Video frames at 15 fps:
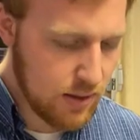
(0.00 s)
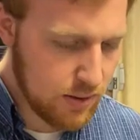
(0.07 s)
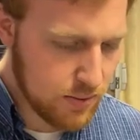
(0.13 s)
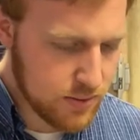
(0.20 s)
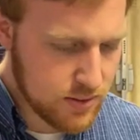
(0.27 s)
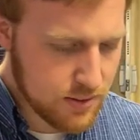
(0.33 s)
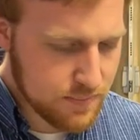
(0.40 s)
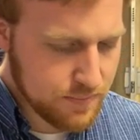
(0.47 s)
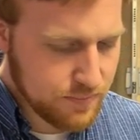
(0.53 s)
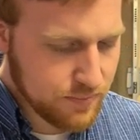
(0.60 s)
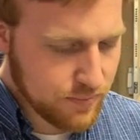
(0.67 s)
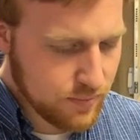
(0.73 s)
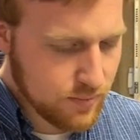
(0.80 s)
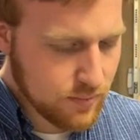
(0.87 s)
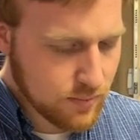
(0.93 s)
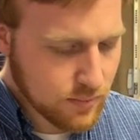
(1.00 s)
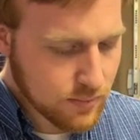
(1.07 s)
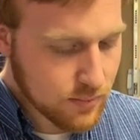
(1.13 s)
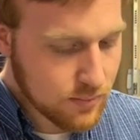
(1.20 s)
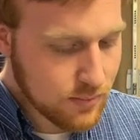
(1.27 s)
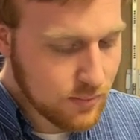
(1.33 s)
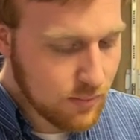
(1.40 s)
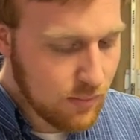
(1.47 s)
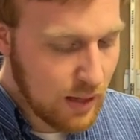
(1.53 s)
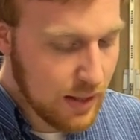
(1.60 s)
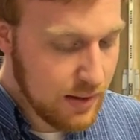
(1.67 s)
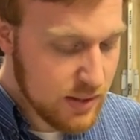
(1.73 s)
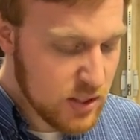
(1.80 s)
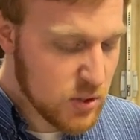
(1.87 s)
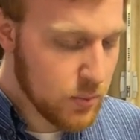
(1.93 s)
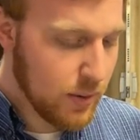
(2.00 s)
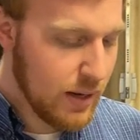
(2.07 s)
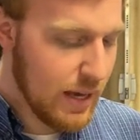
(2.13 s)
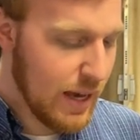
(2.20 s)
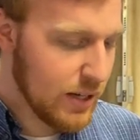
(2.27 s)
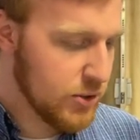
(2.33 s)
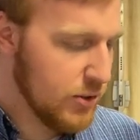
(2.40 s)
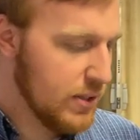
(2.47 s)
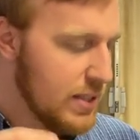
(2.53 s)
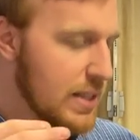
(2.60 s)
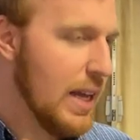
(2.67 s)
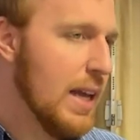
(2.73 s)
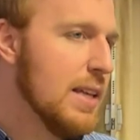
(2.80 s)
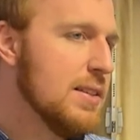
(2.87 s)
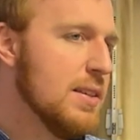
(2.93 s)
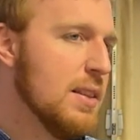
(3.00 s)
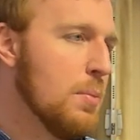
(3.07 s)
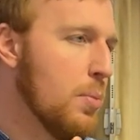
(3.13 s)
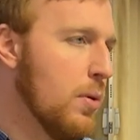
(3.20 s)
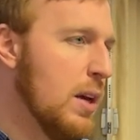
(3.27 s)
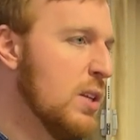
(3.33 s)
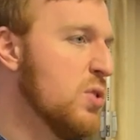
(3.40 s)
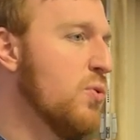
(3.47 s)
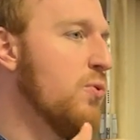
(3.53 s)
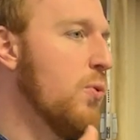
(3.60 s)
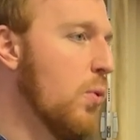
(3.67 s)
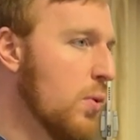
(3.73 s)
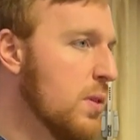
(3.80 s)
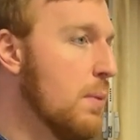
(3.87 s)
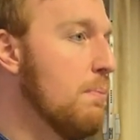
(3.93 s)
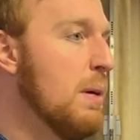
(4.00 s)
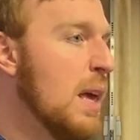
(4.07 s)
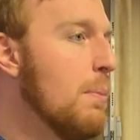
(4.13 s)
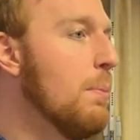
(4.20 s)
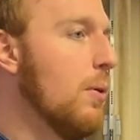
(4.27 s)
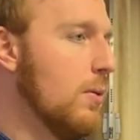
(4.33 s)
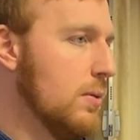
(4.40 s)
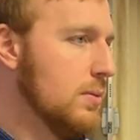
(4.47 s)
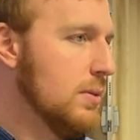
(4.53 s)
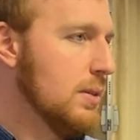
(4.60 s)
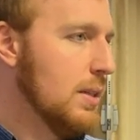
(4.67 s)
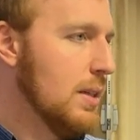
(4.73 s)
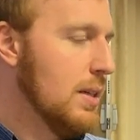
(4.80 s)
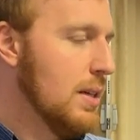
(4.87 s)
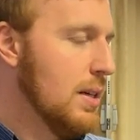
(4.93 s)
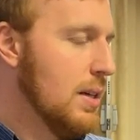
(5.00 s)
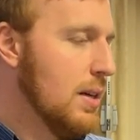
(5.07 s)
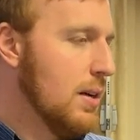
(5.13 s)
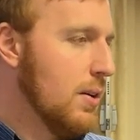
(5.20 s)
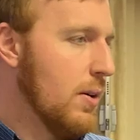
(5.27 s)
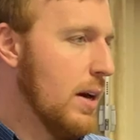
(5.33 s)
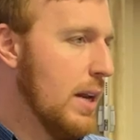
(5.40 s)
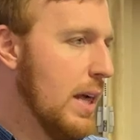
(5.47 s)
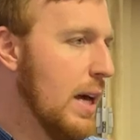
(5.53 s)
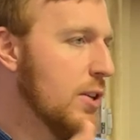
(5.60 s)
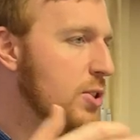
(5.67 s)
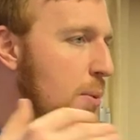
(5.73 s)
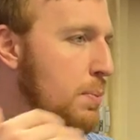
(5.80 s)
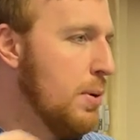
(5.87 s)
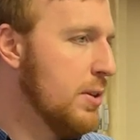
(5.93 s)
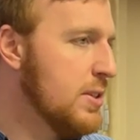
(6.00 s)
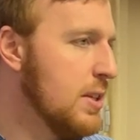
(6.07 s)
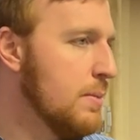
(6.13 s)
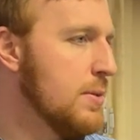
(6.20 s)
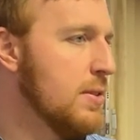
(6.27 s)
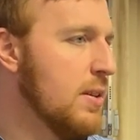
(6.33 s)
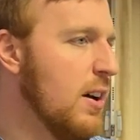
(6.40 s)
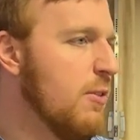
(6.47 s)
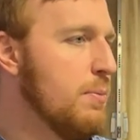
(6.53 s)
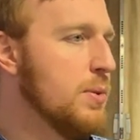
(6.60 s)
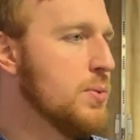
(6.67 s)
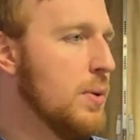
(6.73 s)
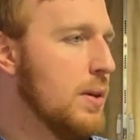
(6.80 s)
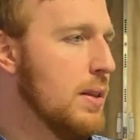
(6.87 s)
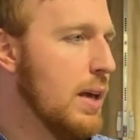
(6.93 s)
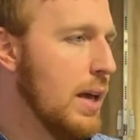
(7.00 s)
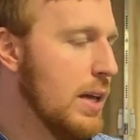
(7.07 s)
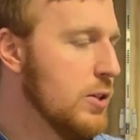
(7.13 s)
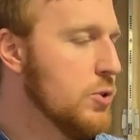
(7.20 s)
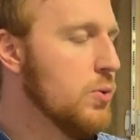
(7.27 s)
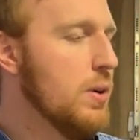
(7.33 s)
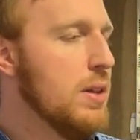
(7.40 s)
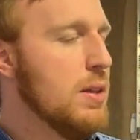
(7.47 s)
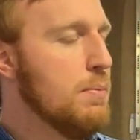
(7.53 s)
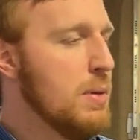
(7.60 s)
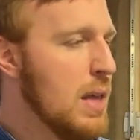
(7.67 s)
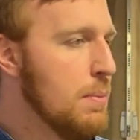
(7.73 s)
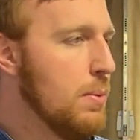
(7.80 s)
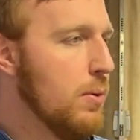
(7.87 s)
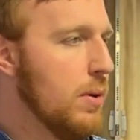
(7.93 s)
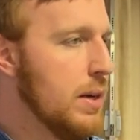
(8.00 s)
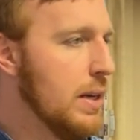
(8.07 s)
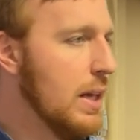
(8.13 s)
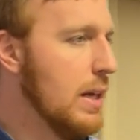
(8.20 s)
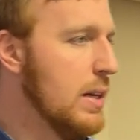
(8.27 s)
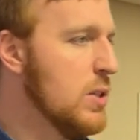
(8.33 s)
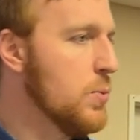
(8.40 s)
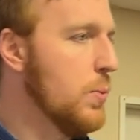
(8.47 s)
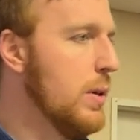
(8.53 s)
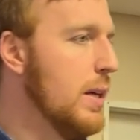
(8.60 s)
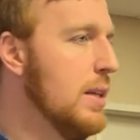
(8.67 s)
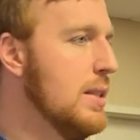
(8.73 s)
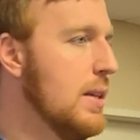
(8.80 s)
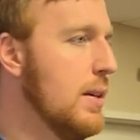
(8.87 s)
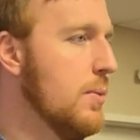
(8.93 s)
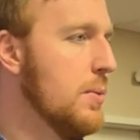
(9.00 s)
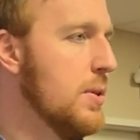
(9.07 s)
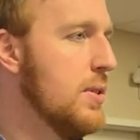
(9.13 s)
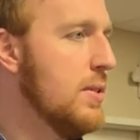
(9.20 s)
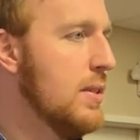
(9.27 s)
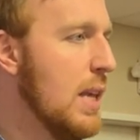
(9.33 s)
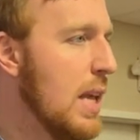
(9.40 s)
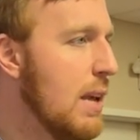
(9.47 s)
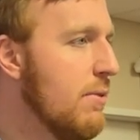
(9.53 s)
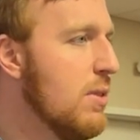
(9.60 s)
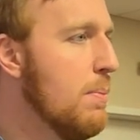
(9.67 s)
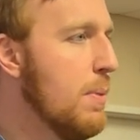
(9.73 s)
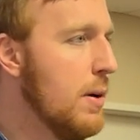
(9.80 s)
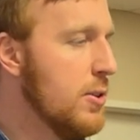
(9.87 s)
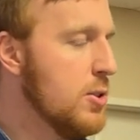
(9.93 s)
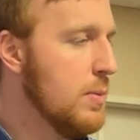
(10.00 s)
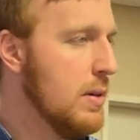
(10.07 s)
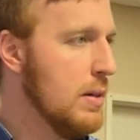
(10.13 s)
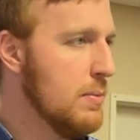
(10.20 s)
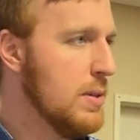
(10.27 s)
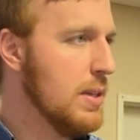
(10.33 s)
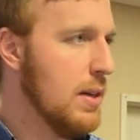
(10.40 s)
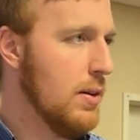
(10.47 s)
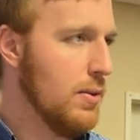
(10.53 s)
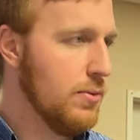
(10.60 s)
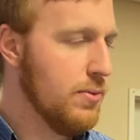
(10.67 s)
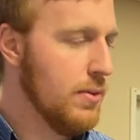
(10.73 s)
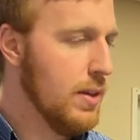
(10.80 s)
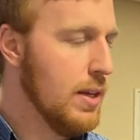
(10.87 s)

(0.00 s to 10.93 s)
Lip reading: goes, and this is where he actually stands in the breach for the people. Right? He actually puts himself between the angel and the people, and again is willing to receive the punishment himself